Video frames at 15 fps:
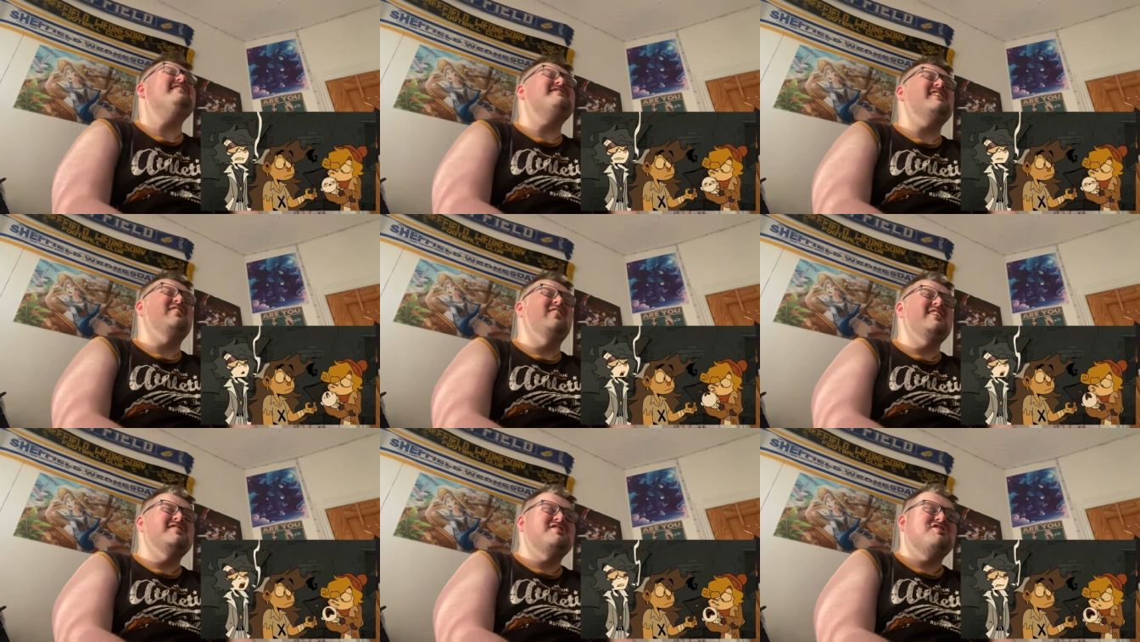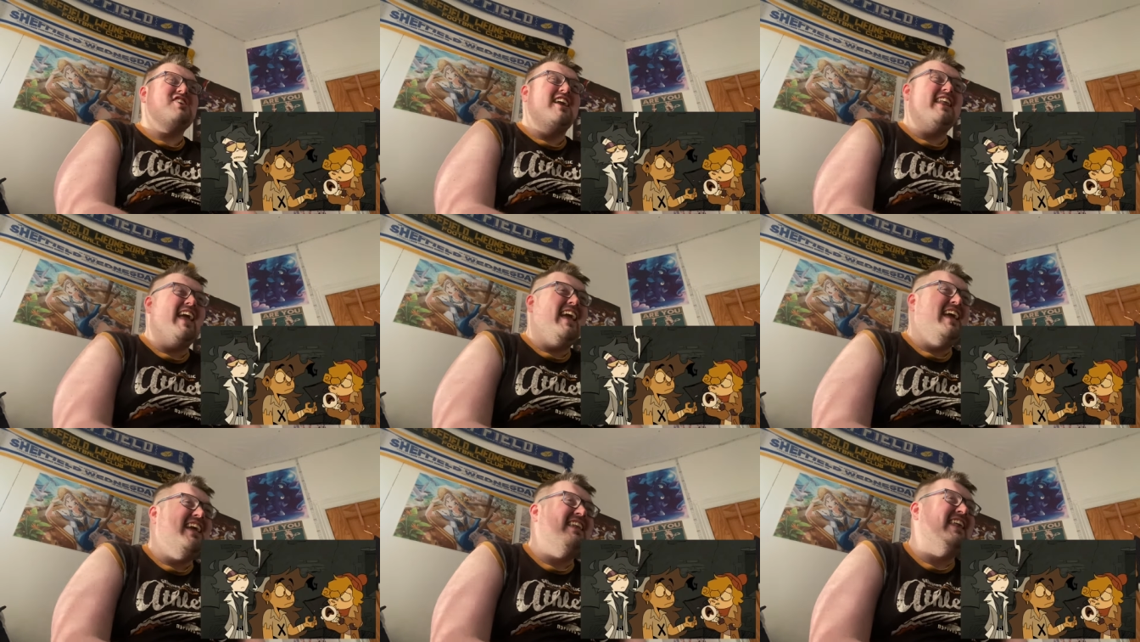she was trying to
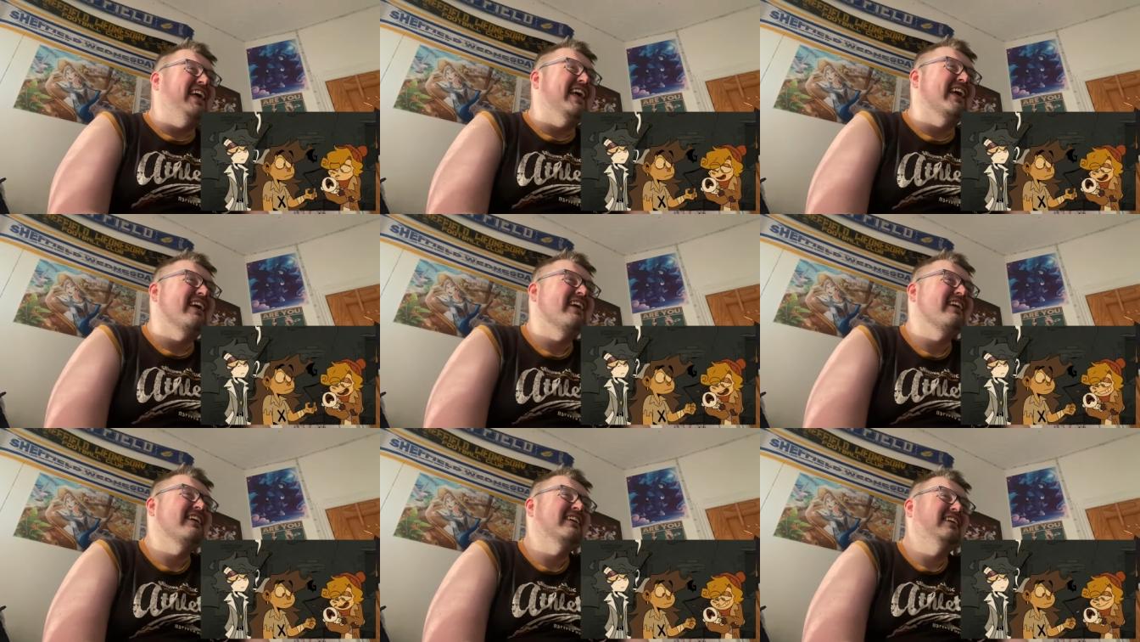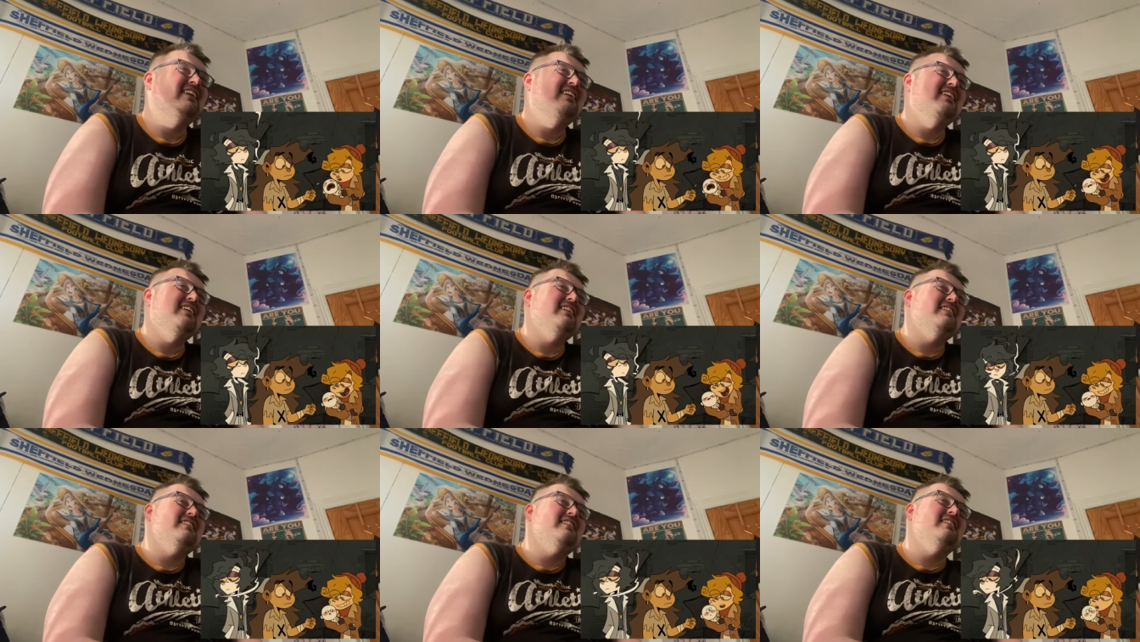eat it. Did
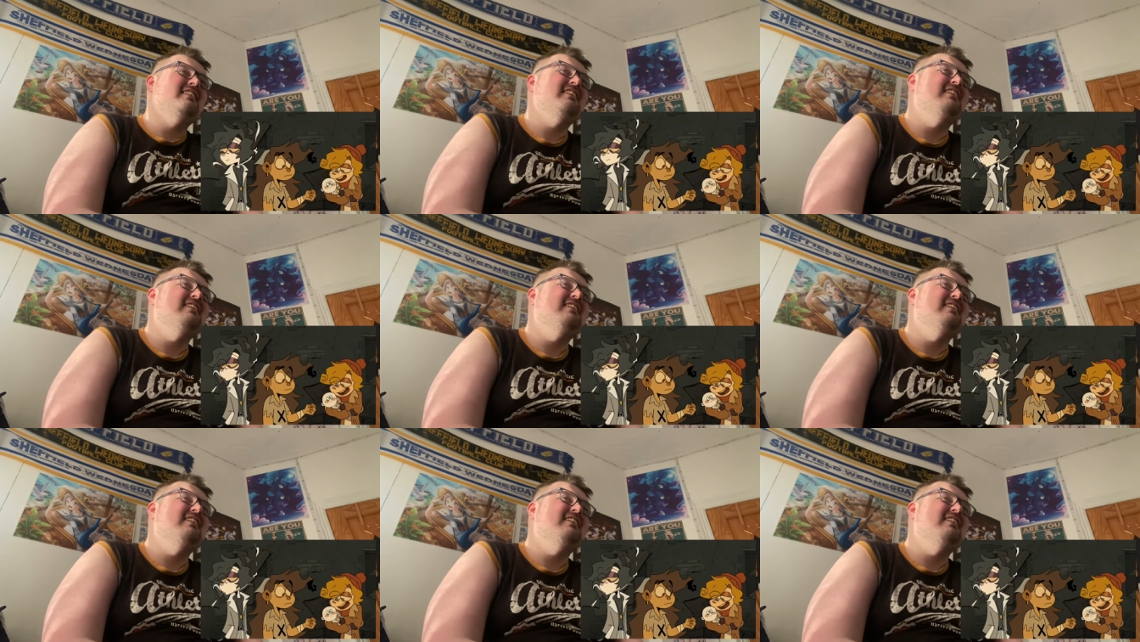someone abandon